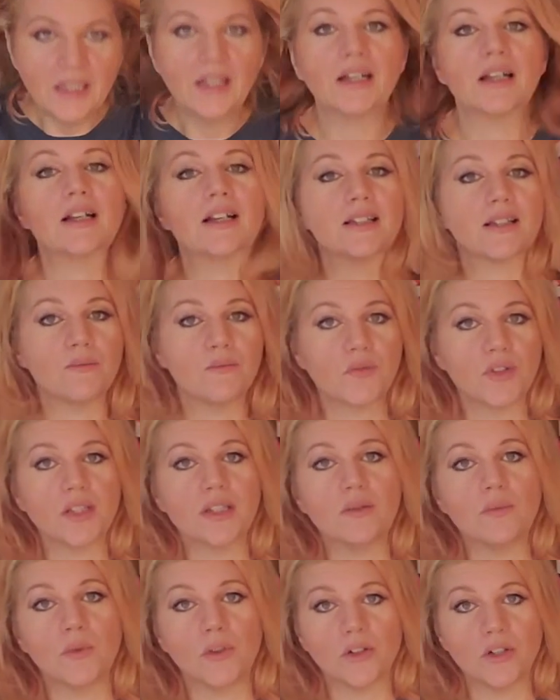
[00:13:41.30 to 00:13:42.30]
because I'm
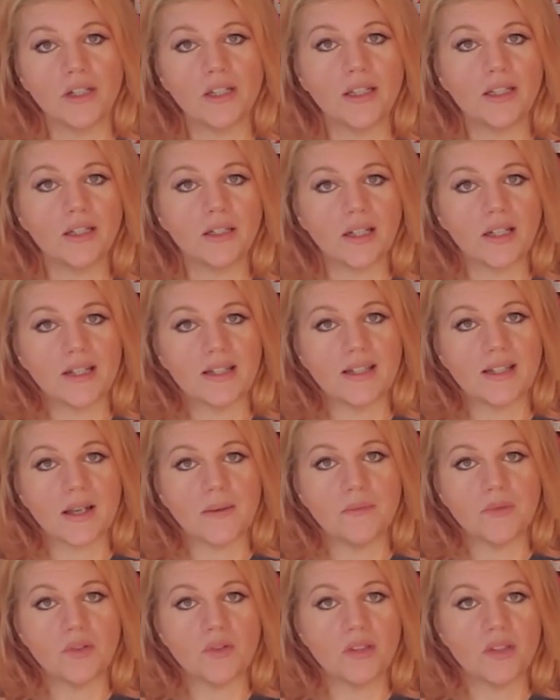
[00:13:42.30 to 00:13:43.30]
really worried. I
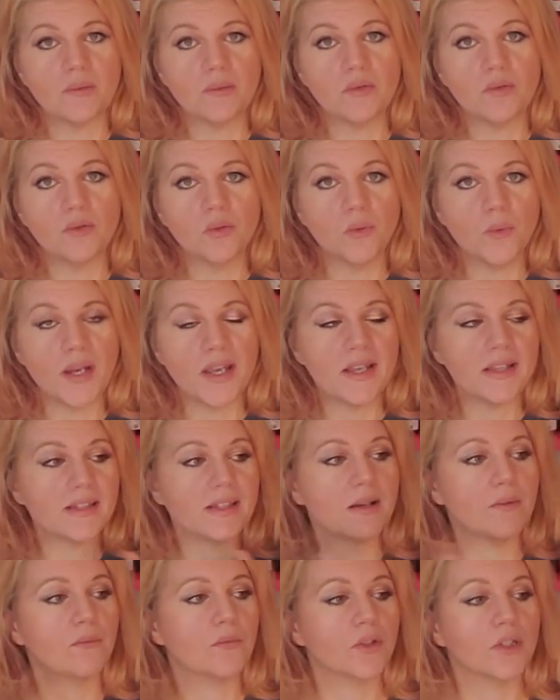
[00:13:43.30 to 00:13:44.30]
stopped doing the pull weights.
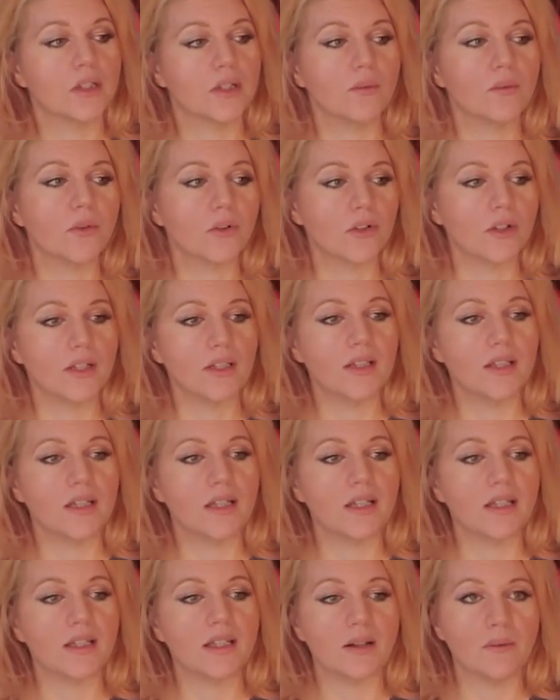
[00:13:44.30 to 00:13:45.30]
I'm really worried
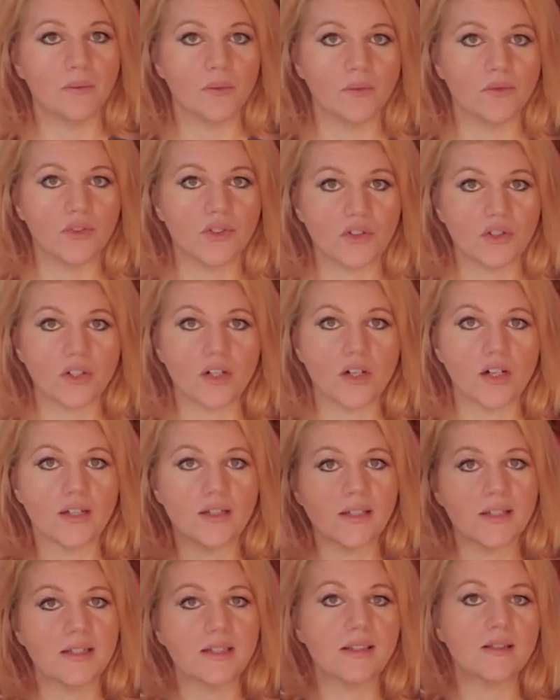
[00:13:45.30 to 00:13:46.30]
that that will start
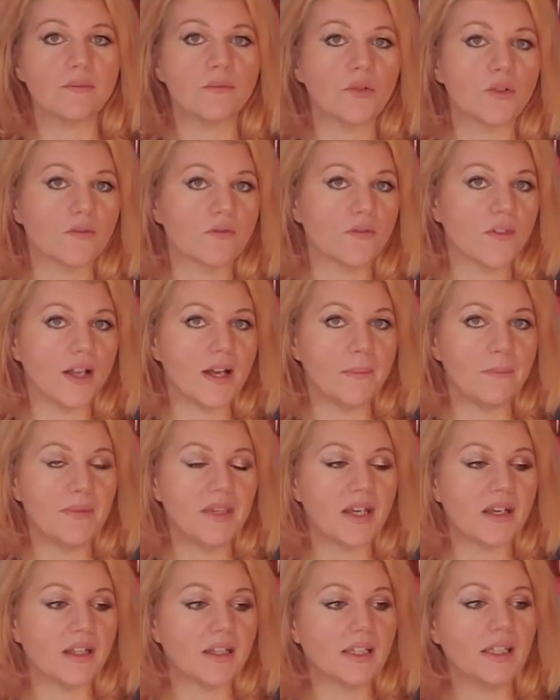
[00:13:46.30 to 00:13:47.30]
causing some more flab
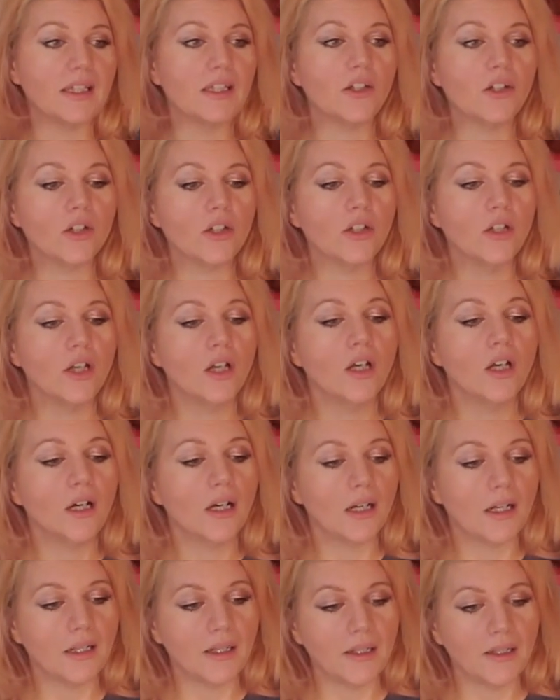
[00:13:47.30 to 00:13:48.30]
down here.
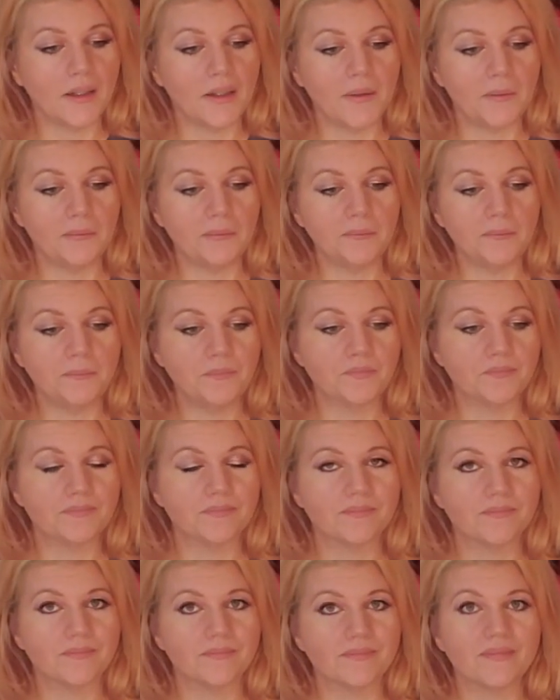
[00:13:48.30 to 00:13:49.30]
Um,
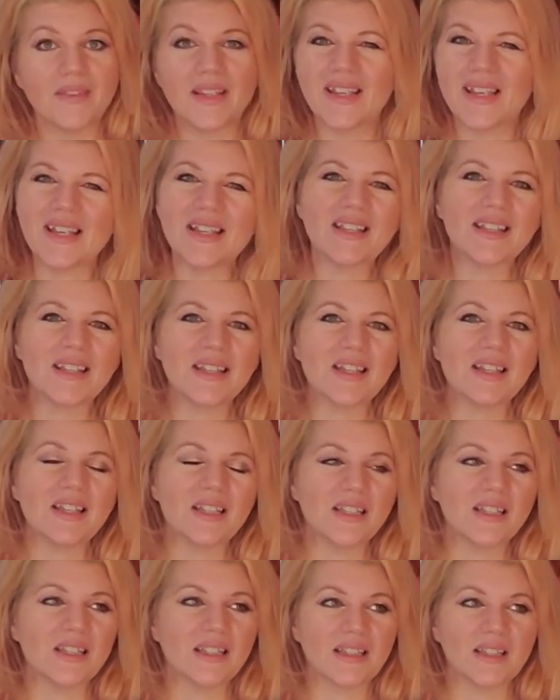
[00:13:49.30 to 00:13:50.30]
yeah, yeah,
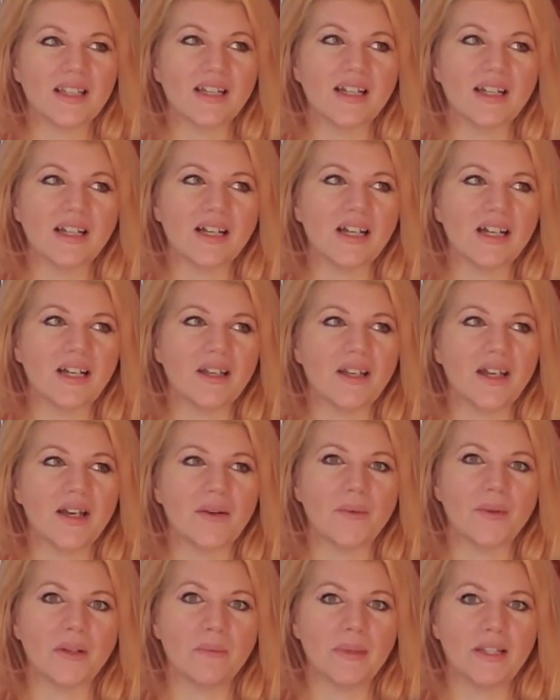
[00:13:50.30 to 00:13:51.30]
yeah, I,
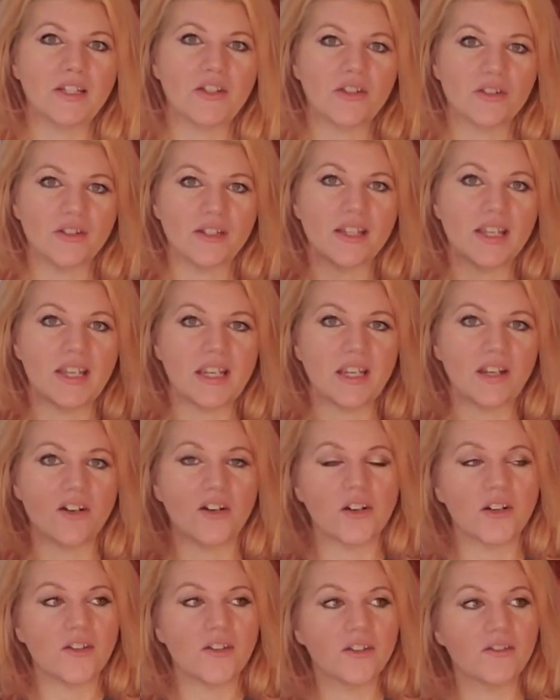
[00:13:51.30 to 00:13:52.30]
I want to make sure and take care of
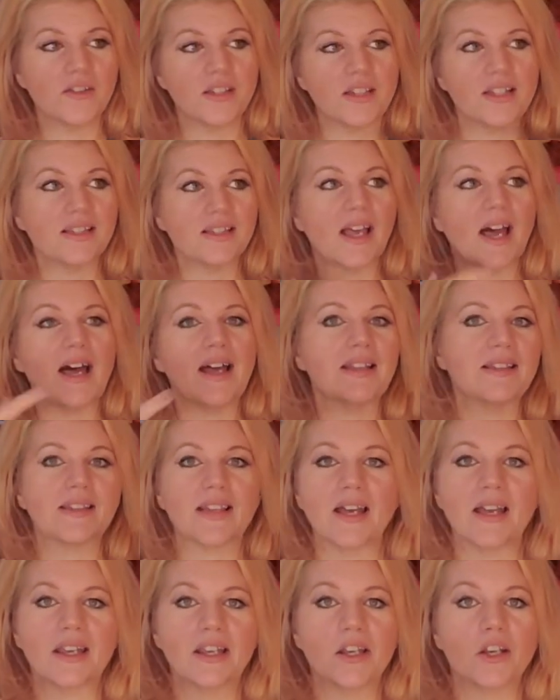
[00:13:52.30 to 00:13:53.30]
all those things as
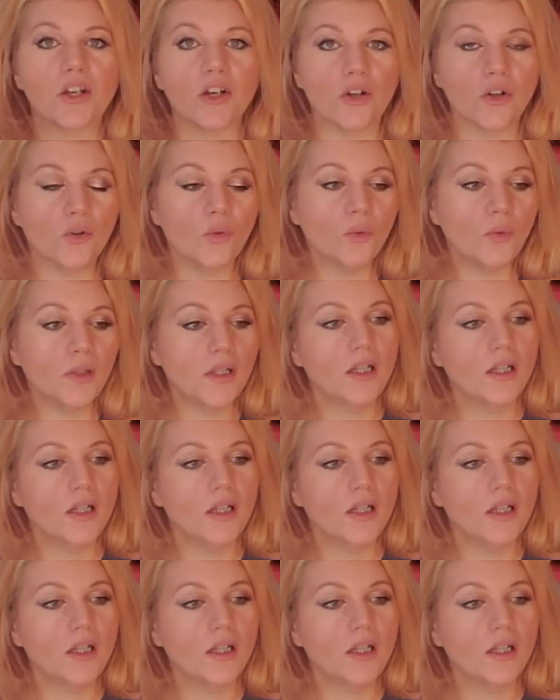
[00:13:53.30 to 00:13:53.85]
I go,